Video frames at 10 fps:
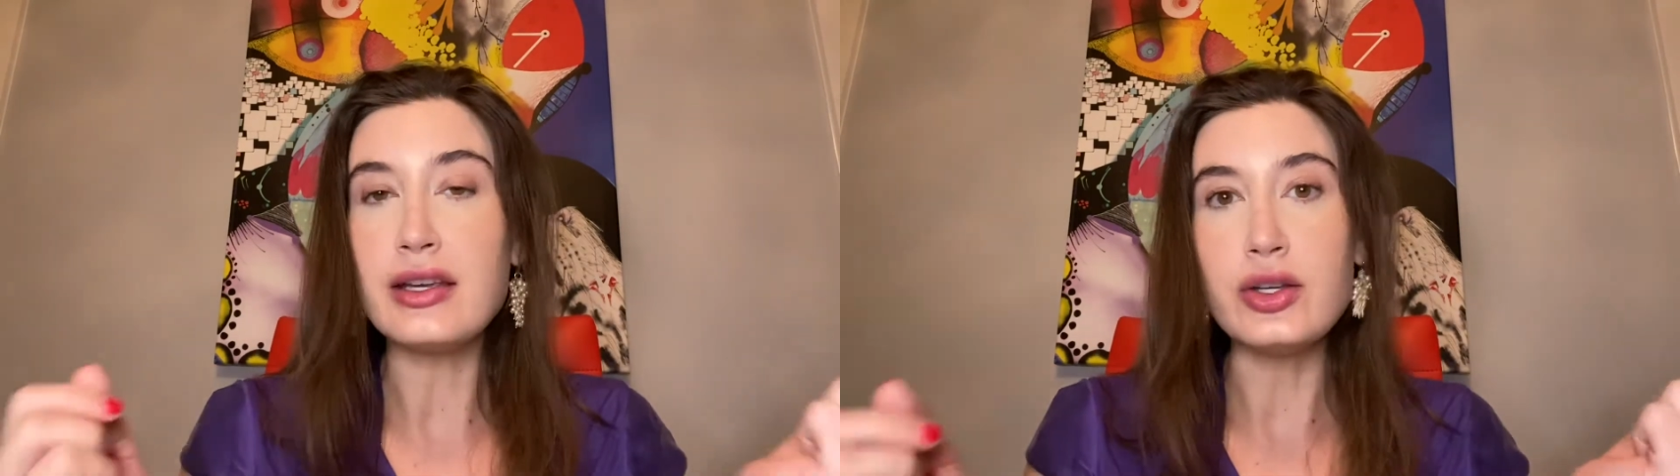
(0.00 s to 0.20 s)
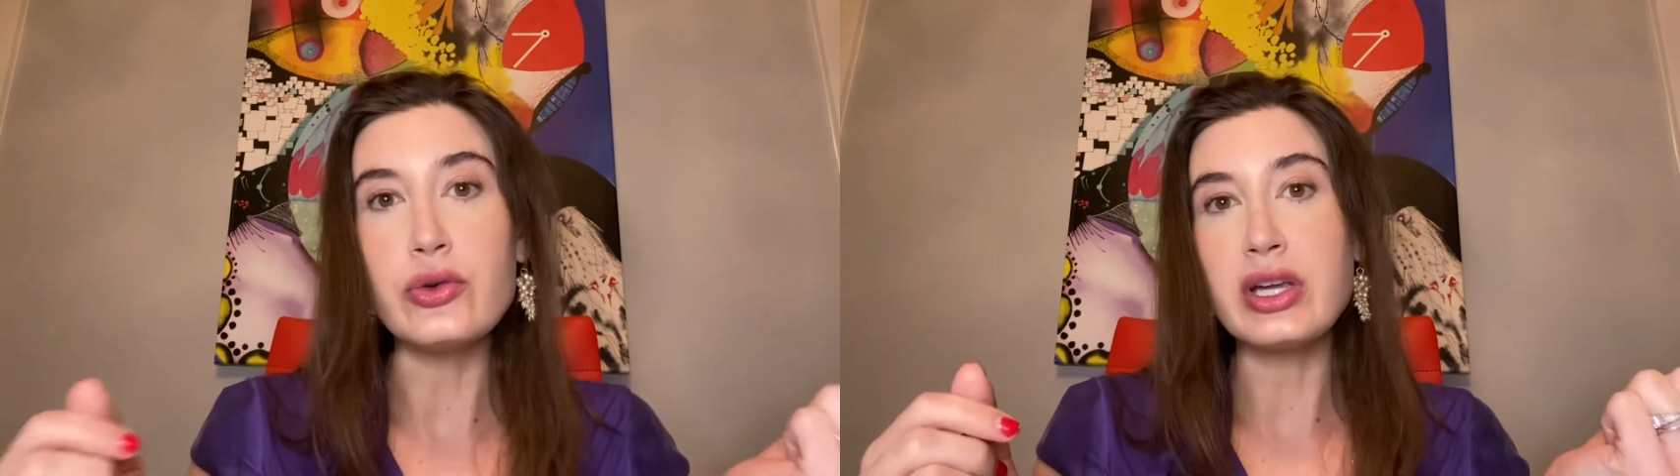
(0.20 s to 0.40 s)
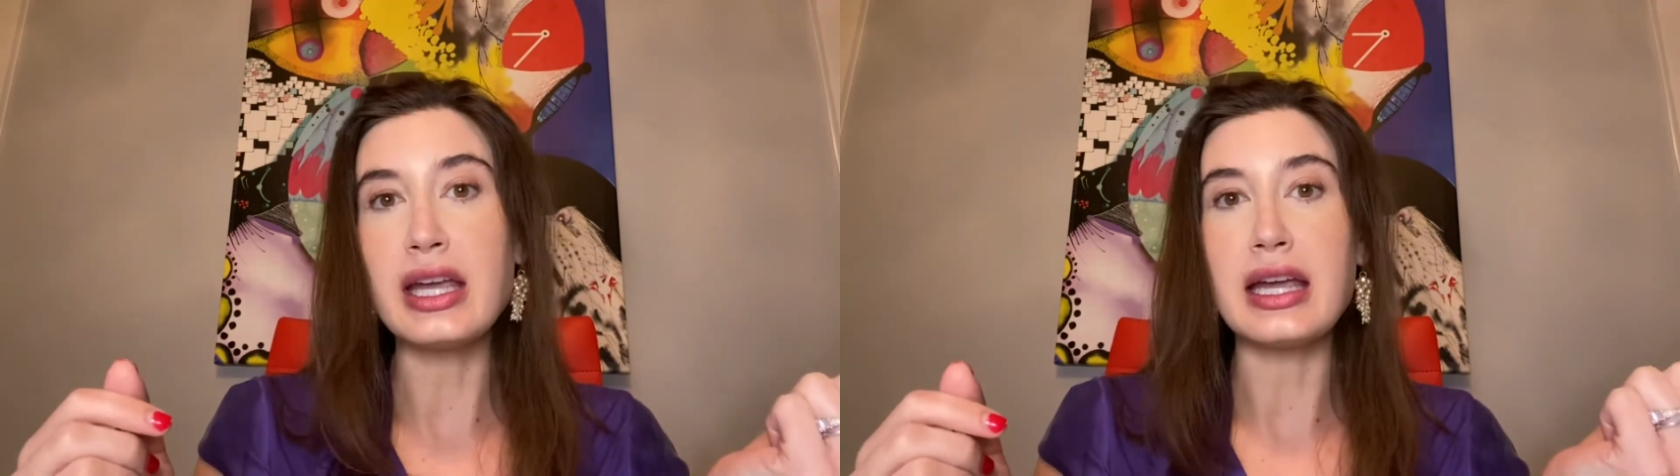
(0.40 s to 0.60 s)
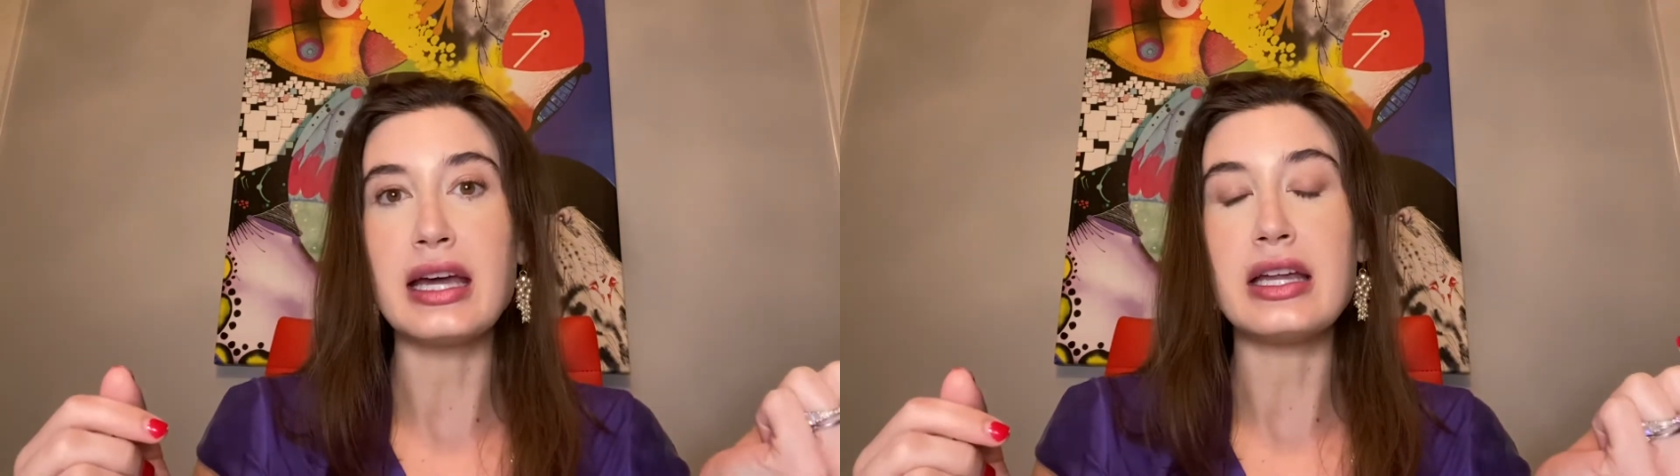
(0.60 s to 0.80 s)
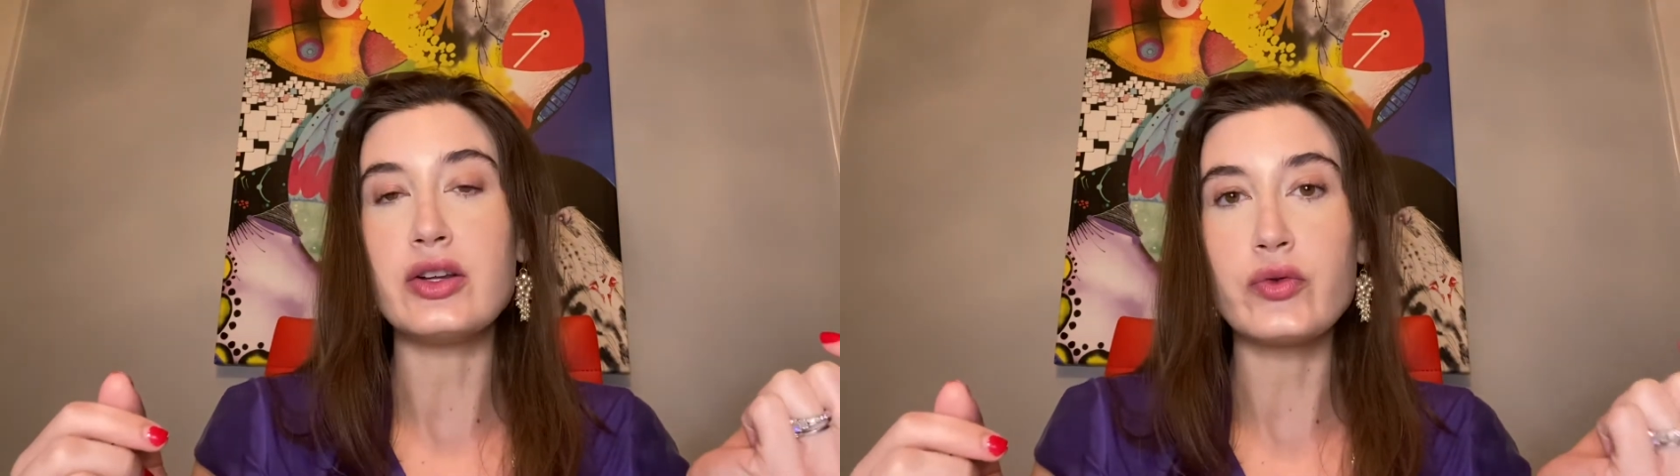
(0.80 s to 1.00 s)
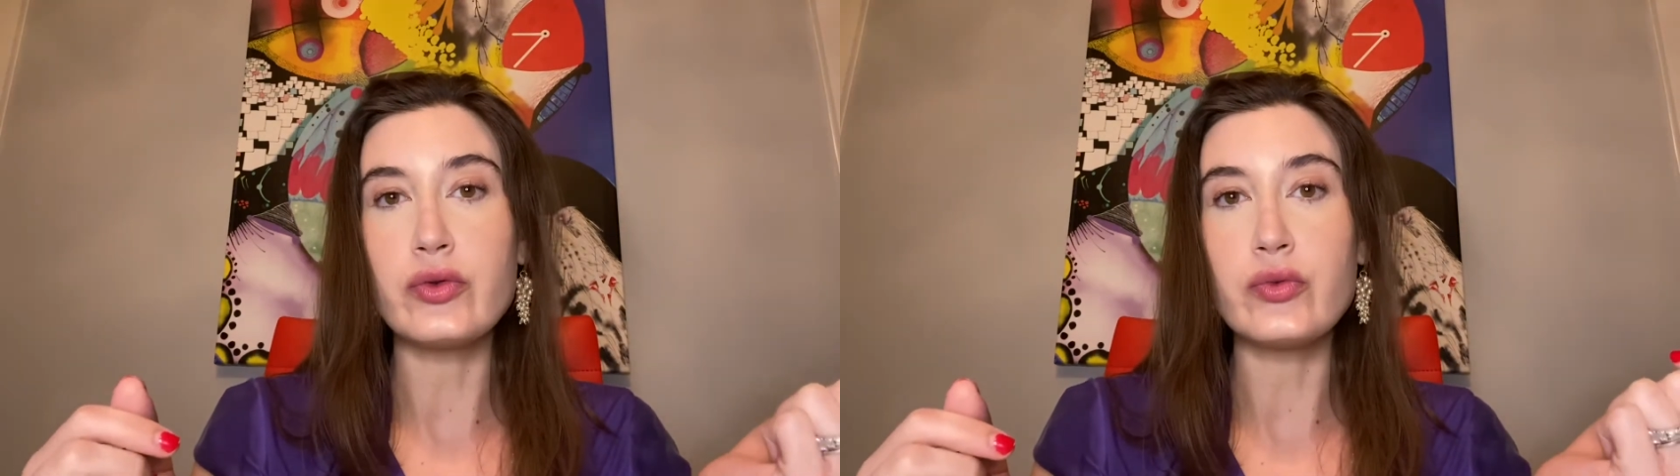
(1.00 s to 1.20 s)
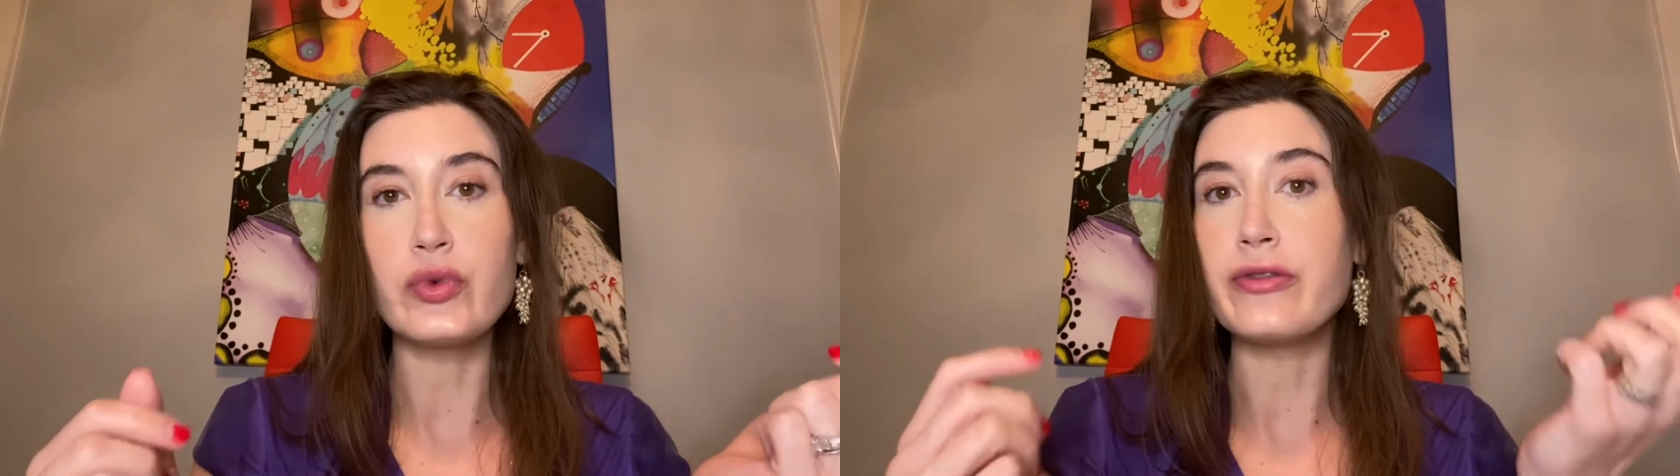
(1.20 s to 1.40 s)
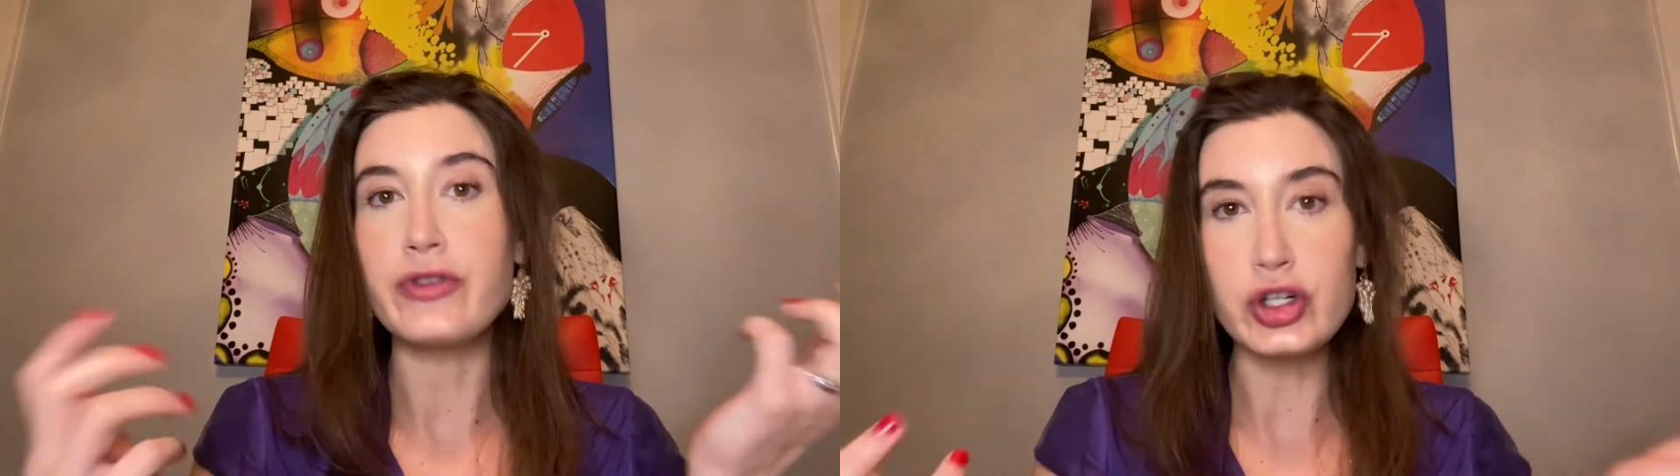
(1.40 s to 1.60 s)
you can
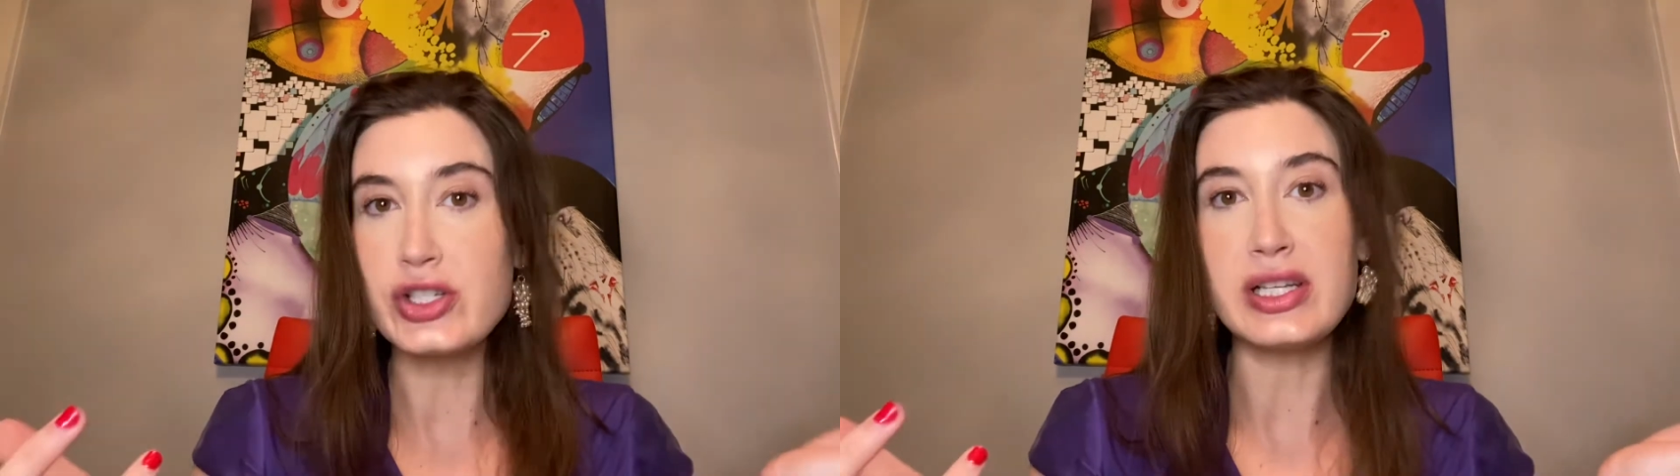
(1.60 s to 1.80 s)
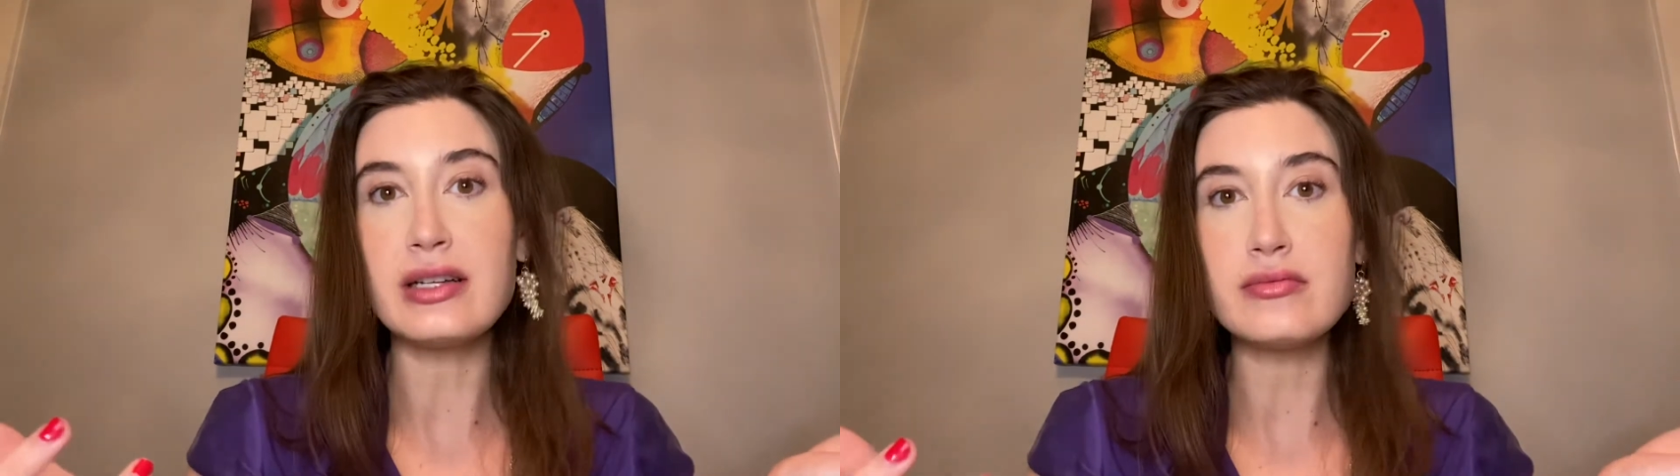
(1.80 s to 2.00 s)
reverse it.